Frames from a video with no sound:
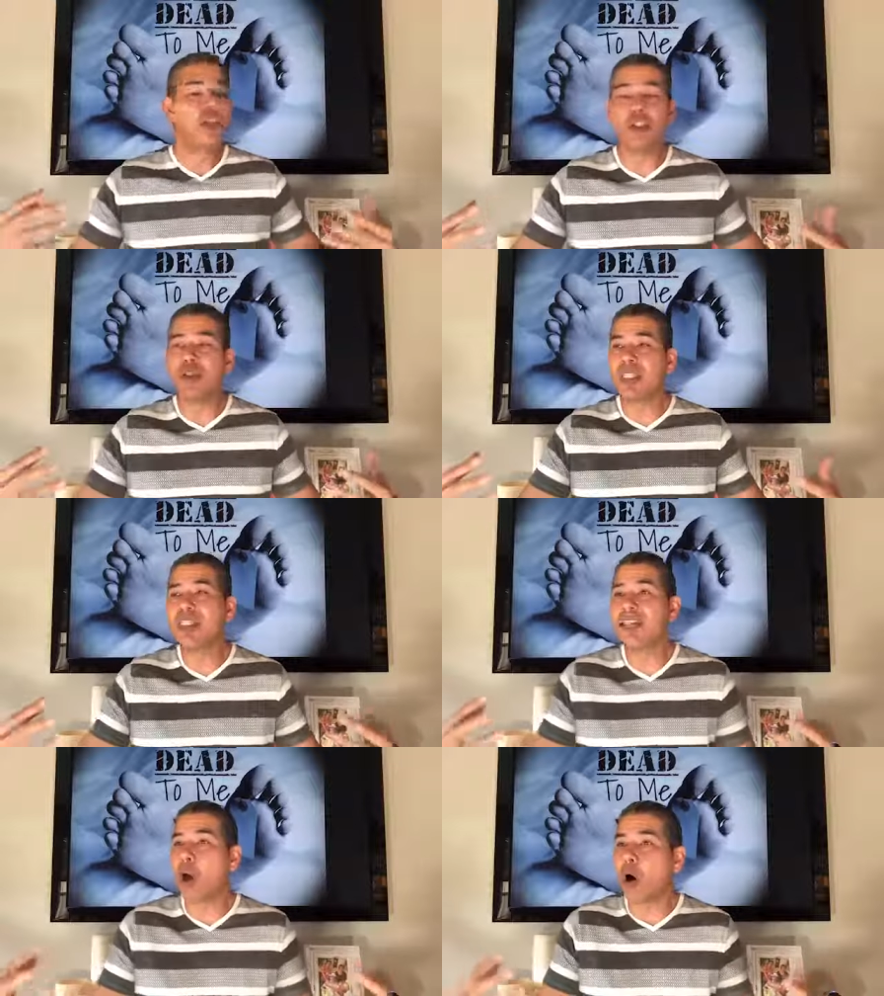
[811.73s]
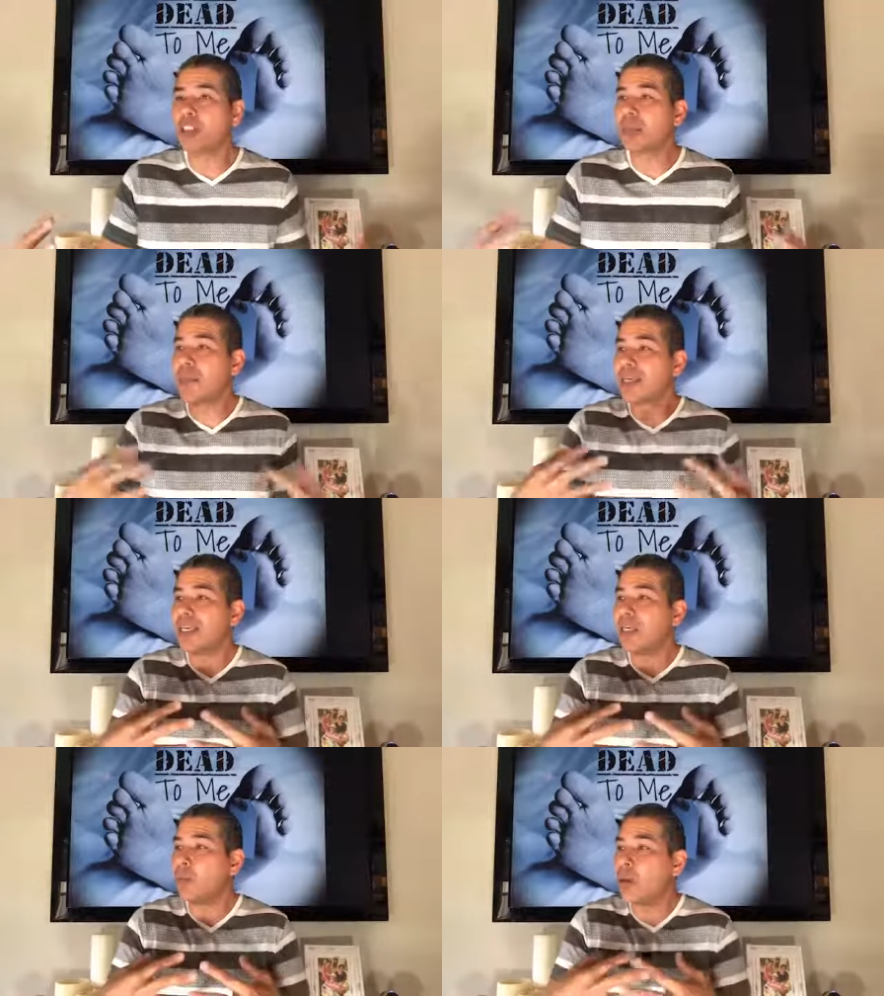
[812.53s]
do things that
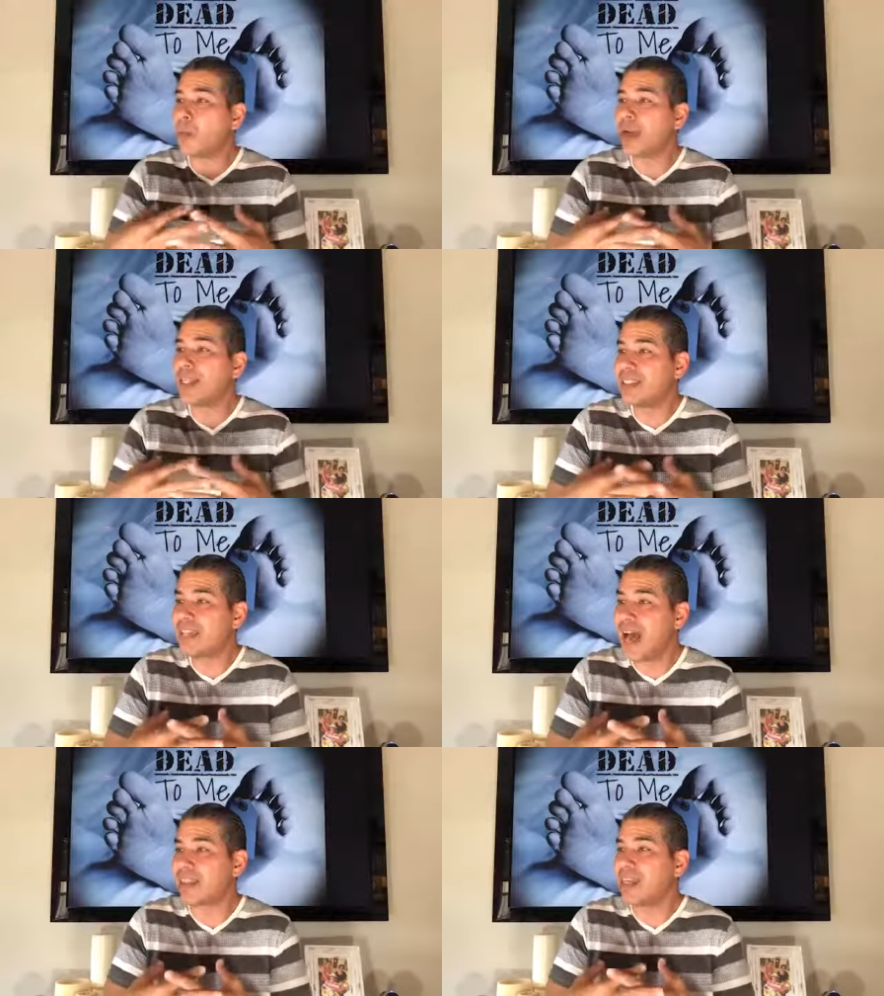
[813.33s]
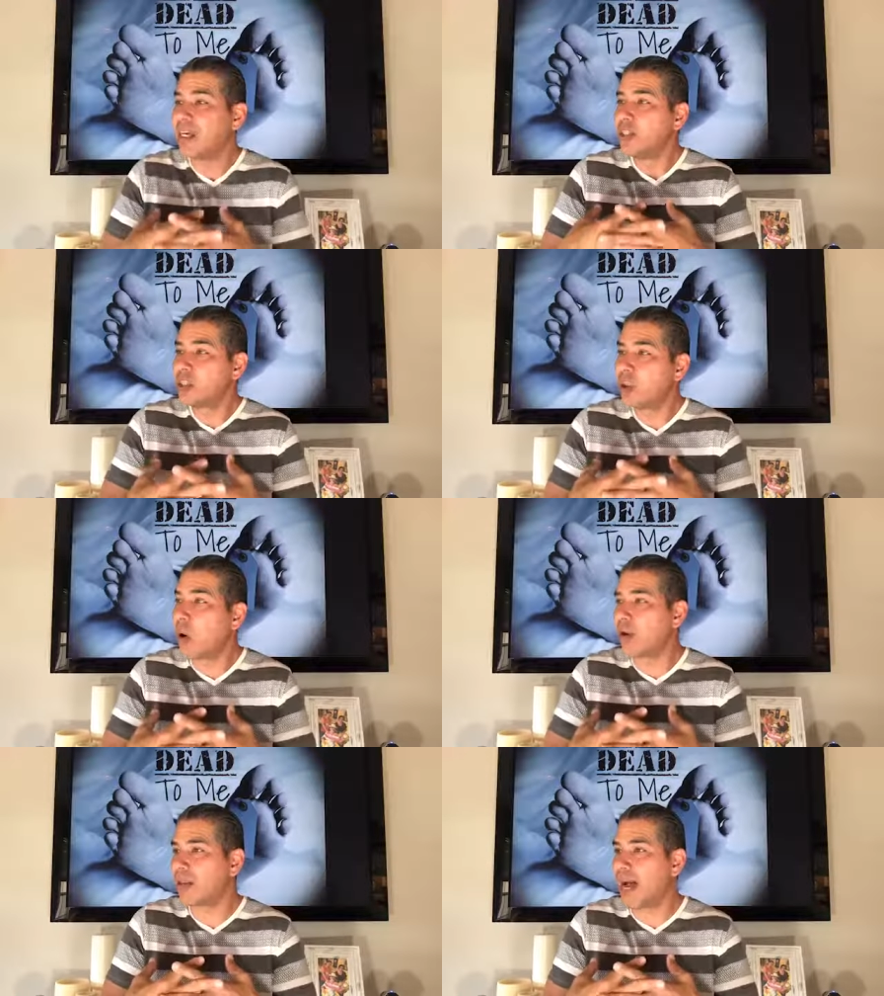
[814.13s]
ultimately will bring death to
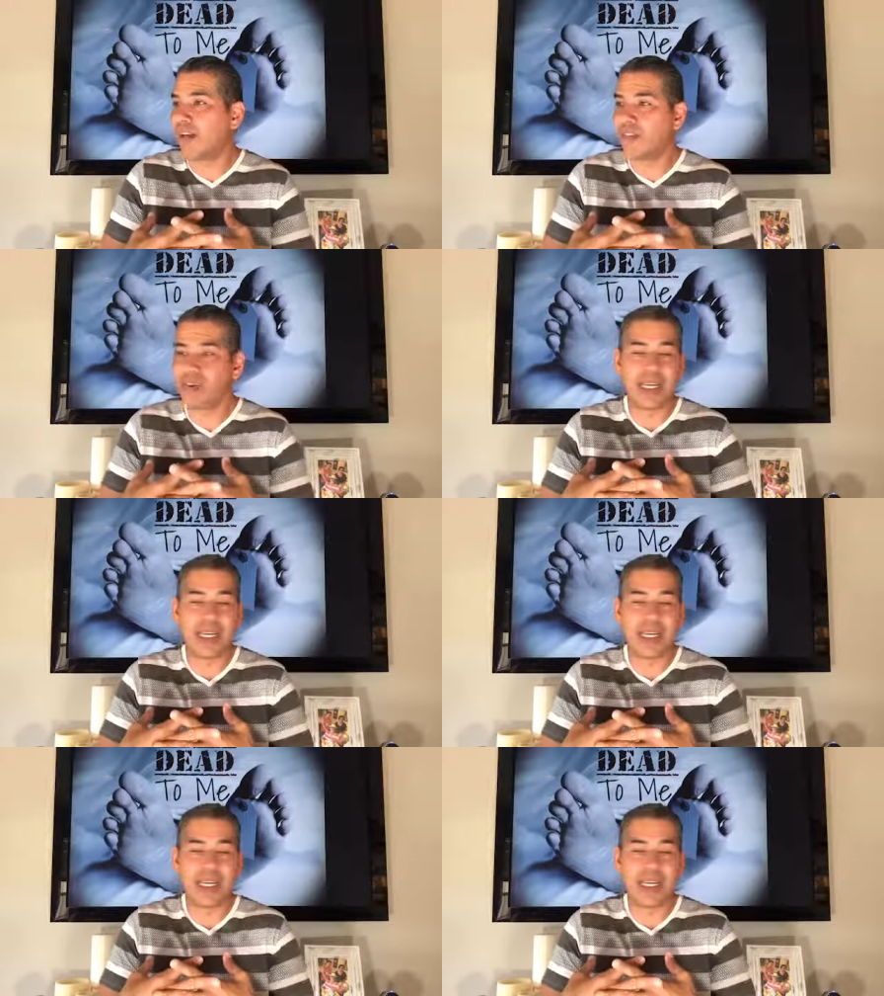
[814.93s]
our life.